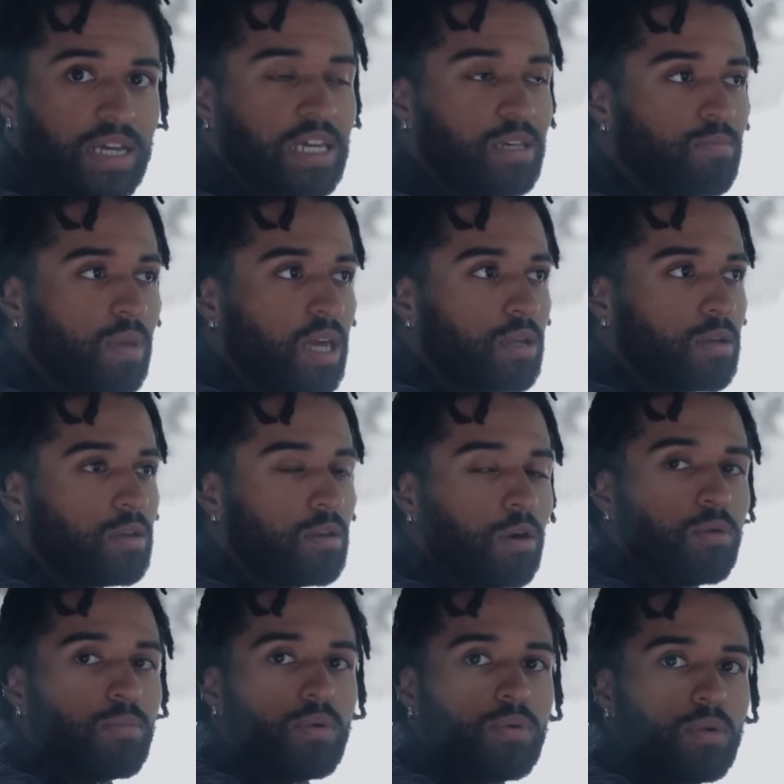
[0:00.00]
he made a
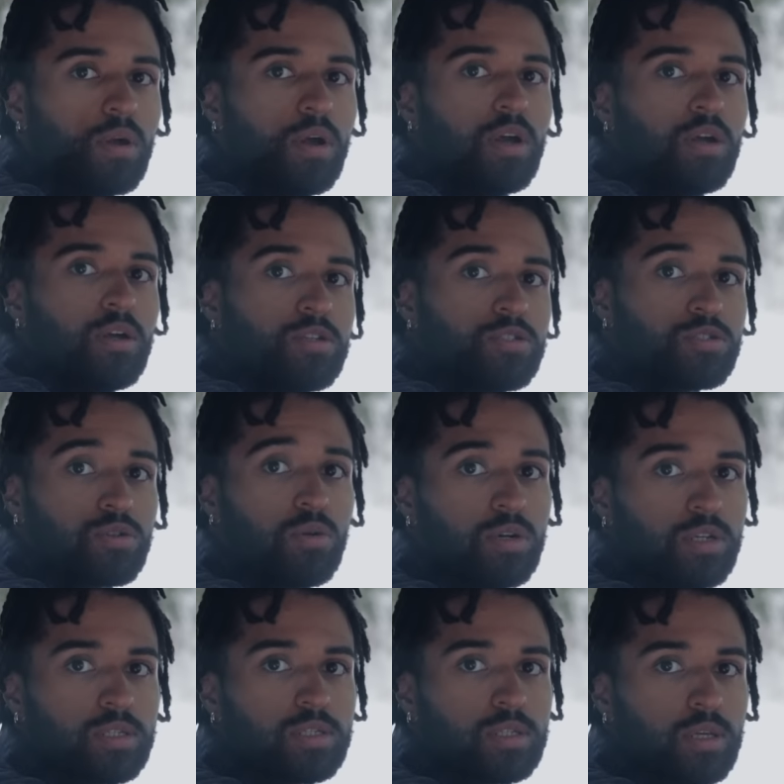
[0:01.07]
noble
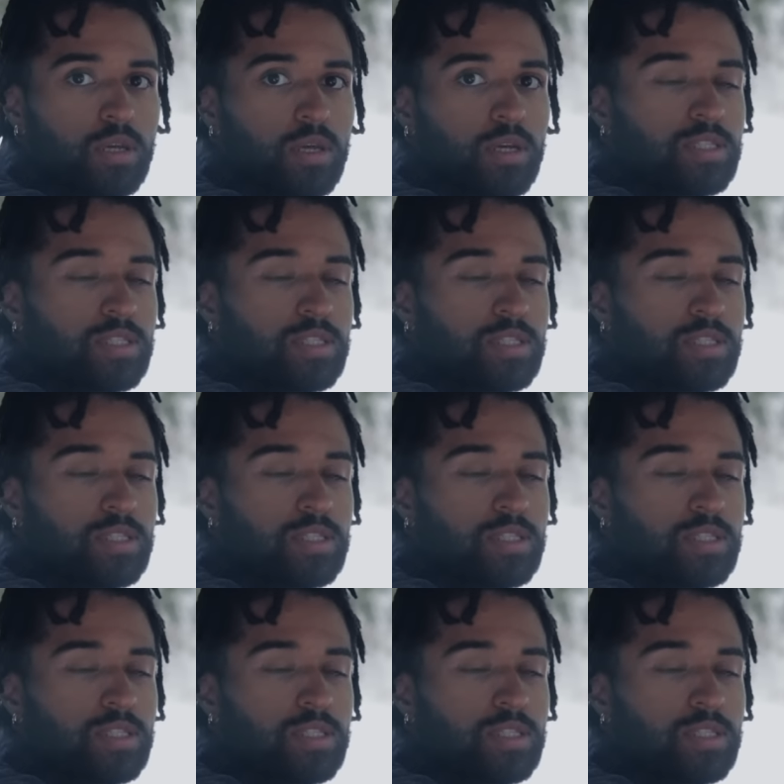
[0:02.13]
choice.